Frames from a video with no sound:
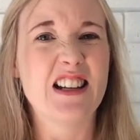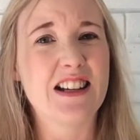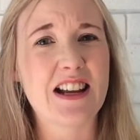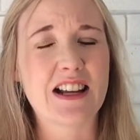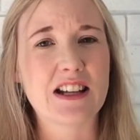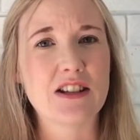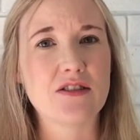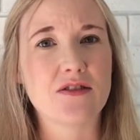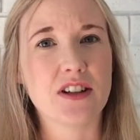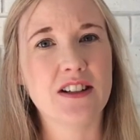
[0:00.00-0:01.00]

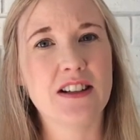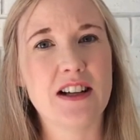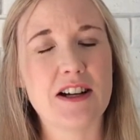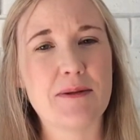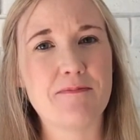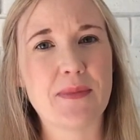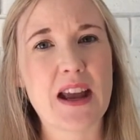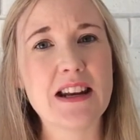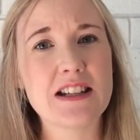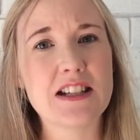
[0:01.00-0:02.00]
negative
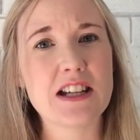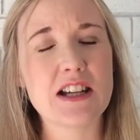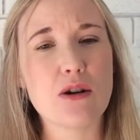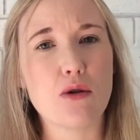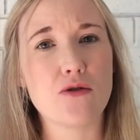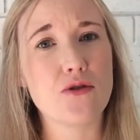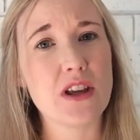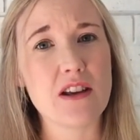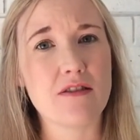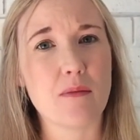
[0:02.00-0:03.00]
energy or
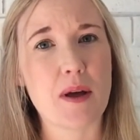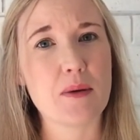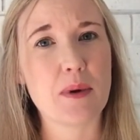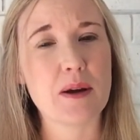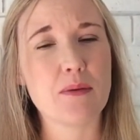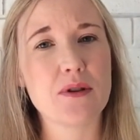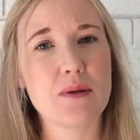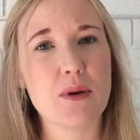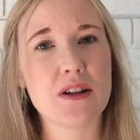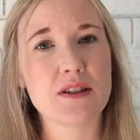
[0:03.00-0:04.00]
fear from other people in the
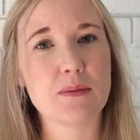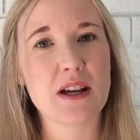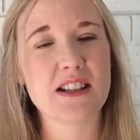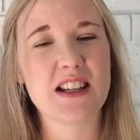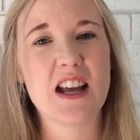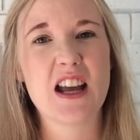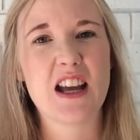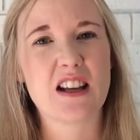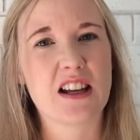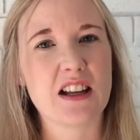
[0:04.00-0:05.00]
birth space,
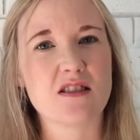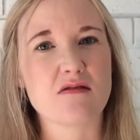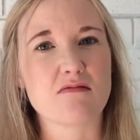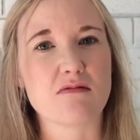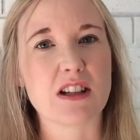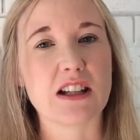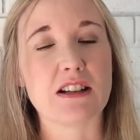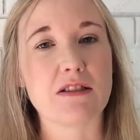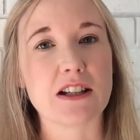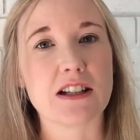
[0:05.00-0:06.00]
it gets
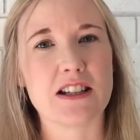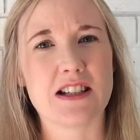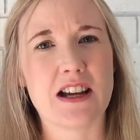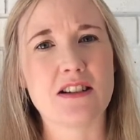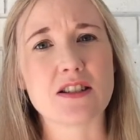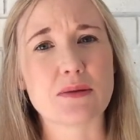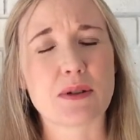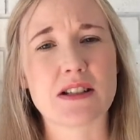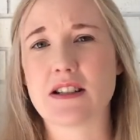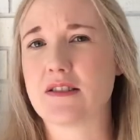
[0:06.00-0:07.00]
really, really contagious,
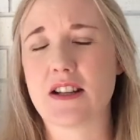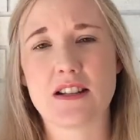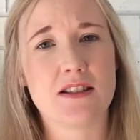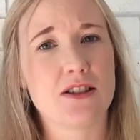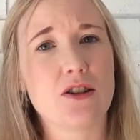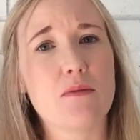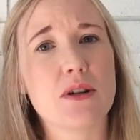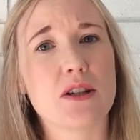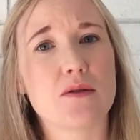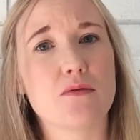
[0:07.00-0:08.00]
because as I've said so many
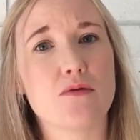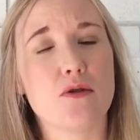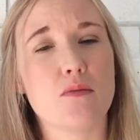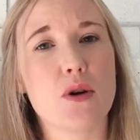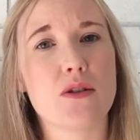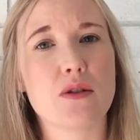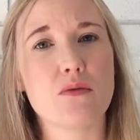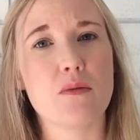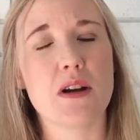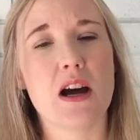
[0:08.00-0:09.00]
times before, birthing
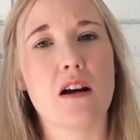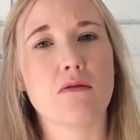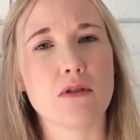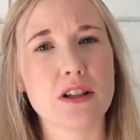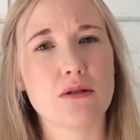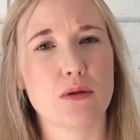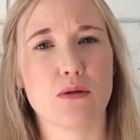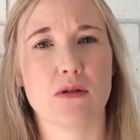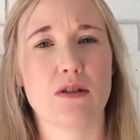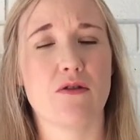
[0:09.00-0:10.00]
women are really, really,
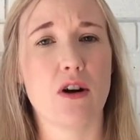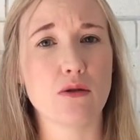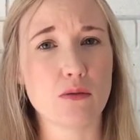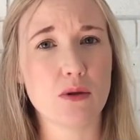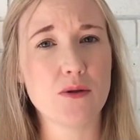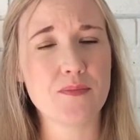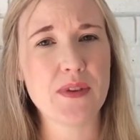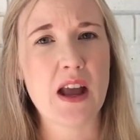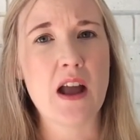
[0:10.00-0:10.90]
really vulnerable,